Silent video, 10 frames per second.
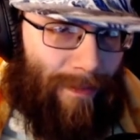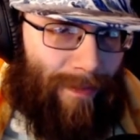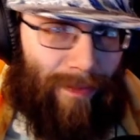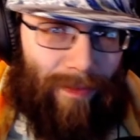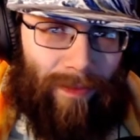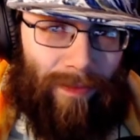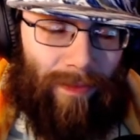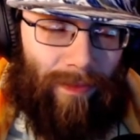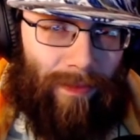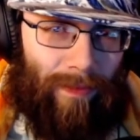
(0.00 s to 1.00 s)

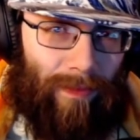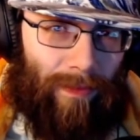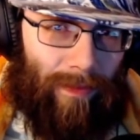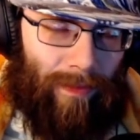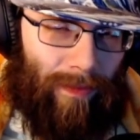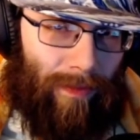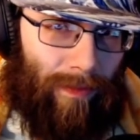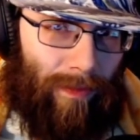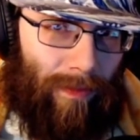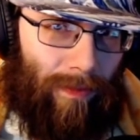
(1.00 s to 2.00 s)

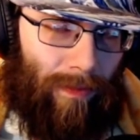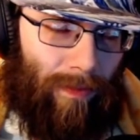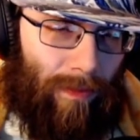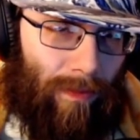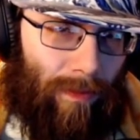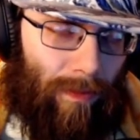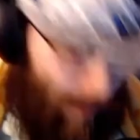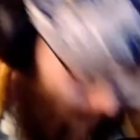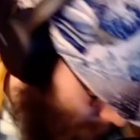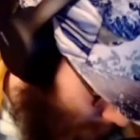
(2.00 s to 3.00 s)

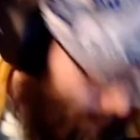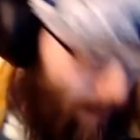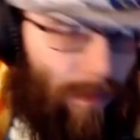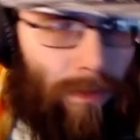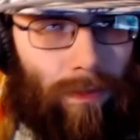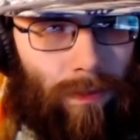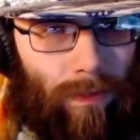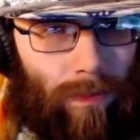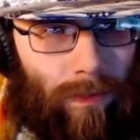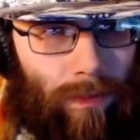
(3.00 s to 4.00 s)

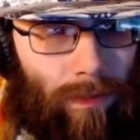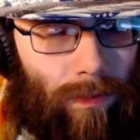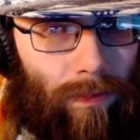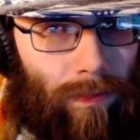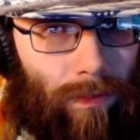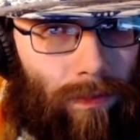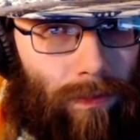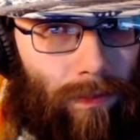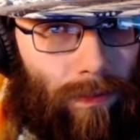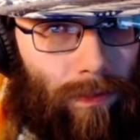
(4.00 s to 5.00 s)

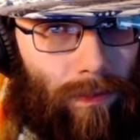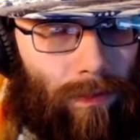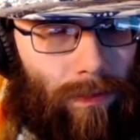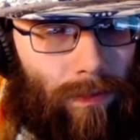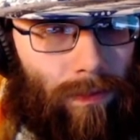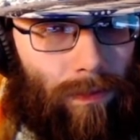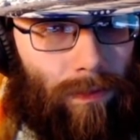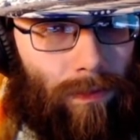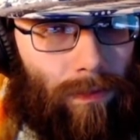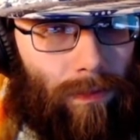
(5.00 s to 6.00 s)

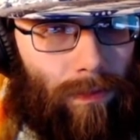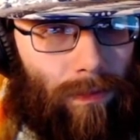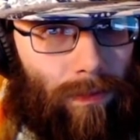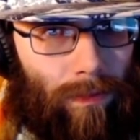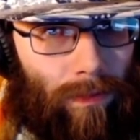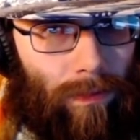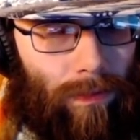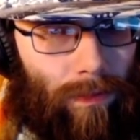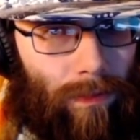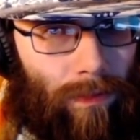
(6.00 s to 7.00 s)

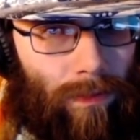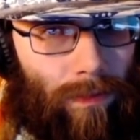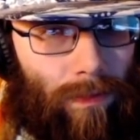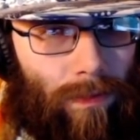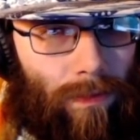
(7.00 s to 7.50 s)
This person isn't speaking.